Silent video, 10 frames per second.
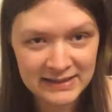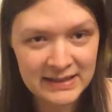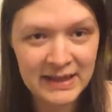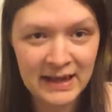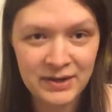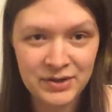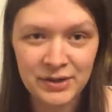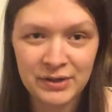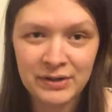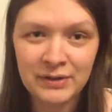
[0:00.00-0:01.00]
into the
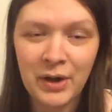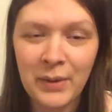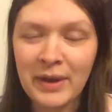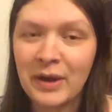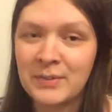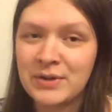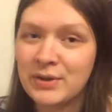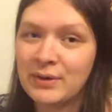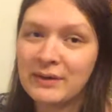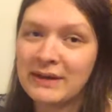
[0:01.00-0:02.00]
action, going up
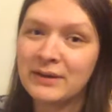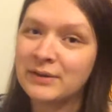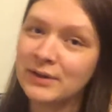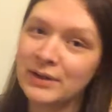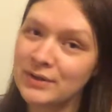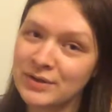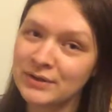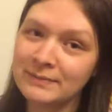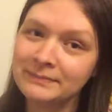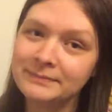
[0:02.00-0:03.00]
to the
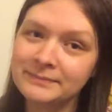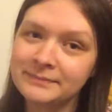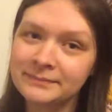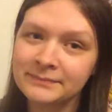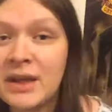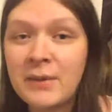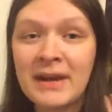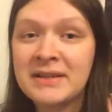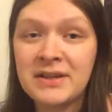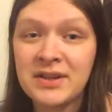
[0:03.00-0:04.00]
conclusion. So,
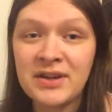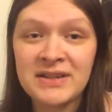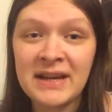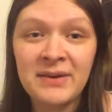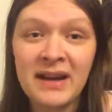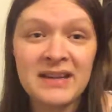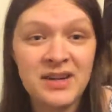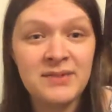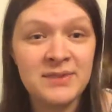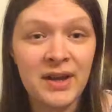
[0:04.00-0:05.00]
as it turns out, I
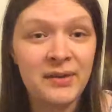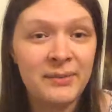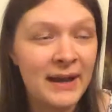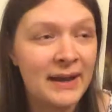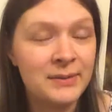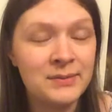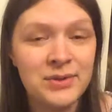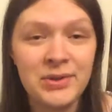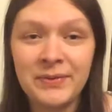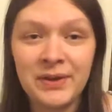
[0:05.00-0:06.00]
don't know how
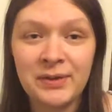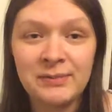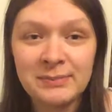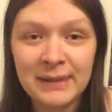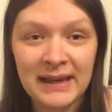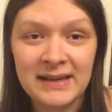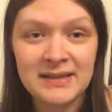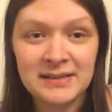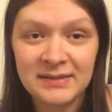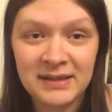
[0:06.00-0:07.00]
to review
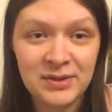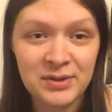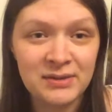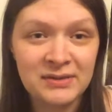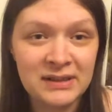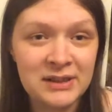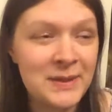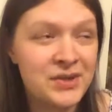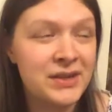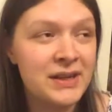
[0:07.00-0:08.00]
plays at all,
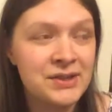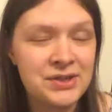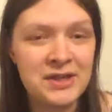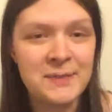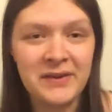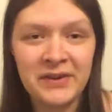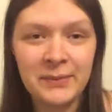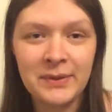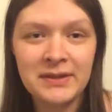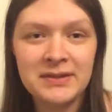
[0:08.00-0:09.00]
especially
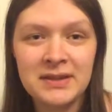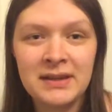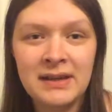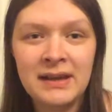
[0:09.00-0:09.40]
Shakespearean ones.